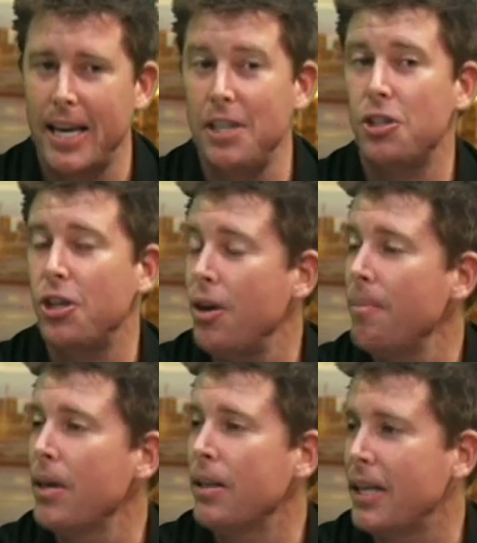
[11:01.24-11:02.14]
each
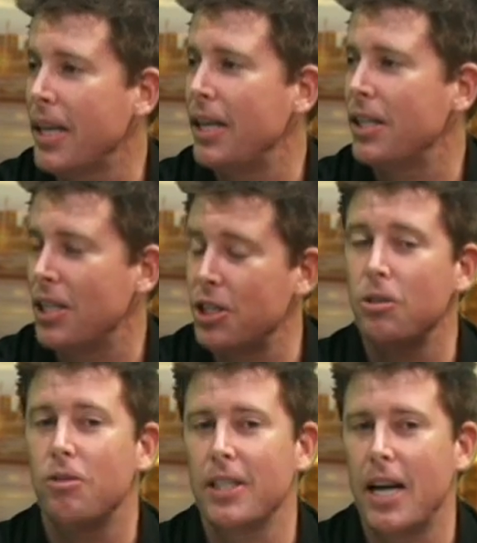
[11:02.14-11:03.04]
term, the
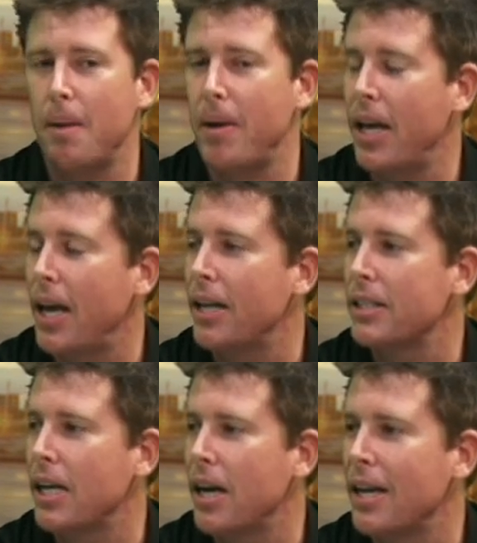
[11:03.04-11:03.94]
children come, and
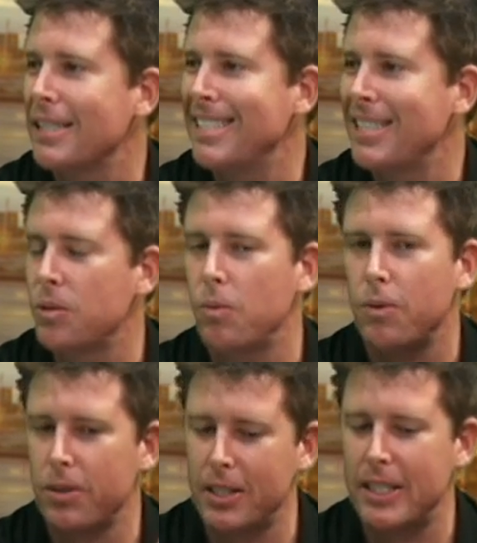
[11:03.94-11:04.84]
it's a
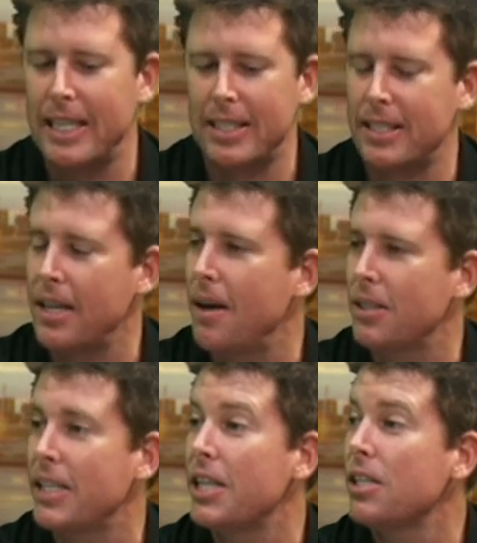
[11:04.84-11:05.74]
six
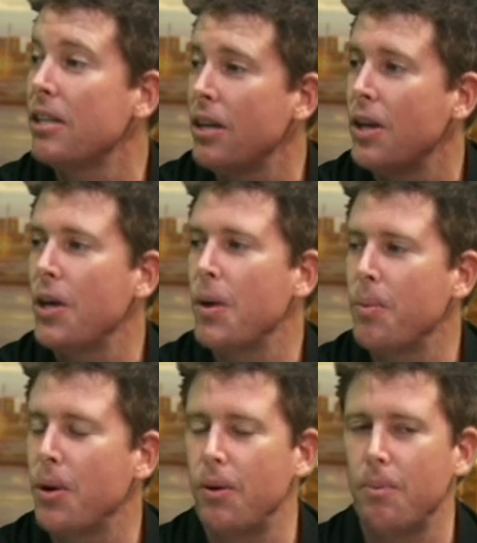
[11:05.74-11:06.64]
session
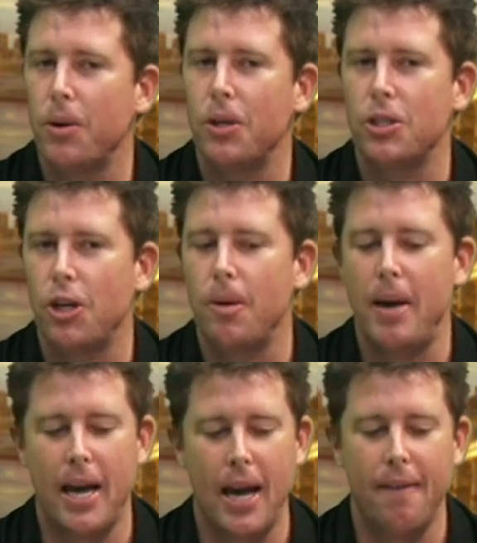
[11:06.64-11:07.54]
per term,
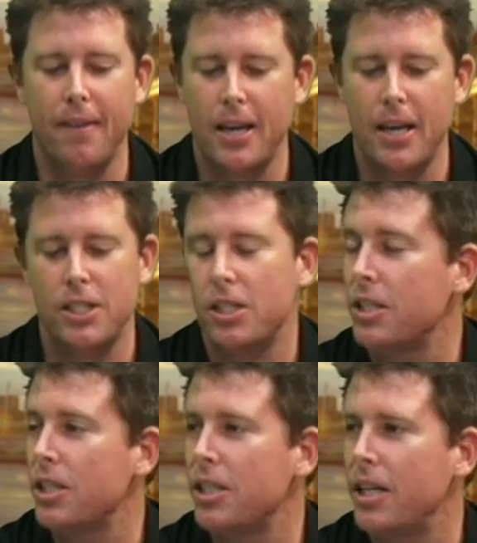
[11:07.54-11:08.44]
and the kids
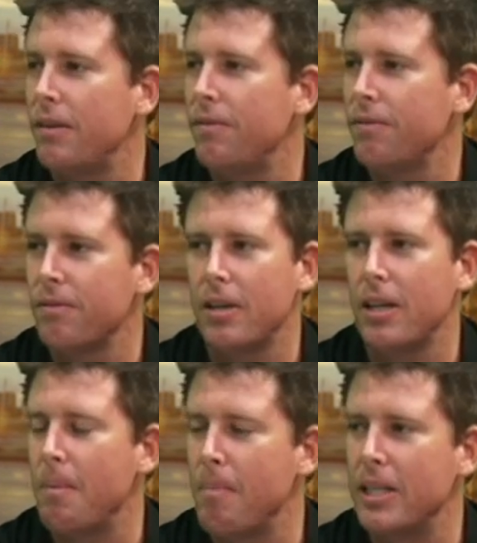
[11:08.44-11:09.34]
just achieve
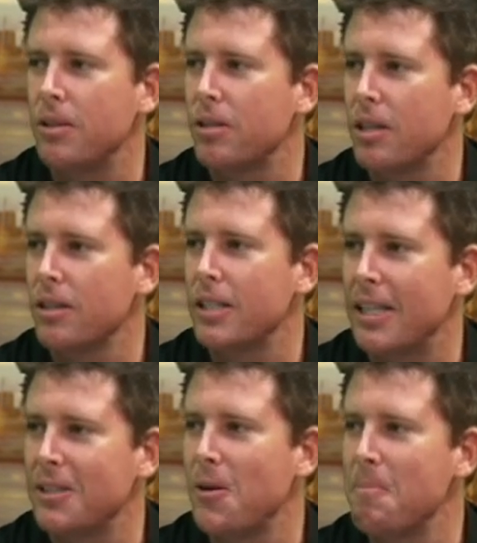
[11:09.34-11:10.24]
amazing results in
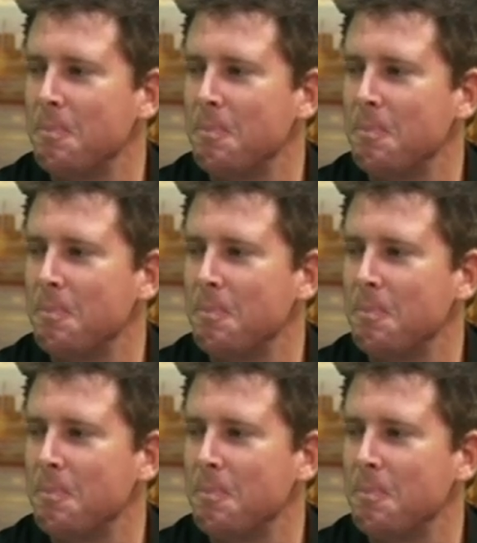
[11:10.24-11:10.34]
that time.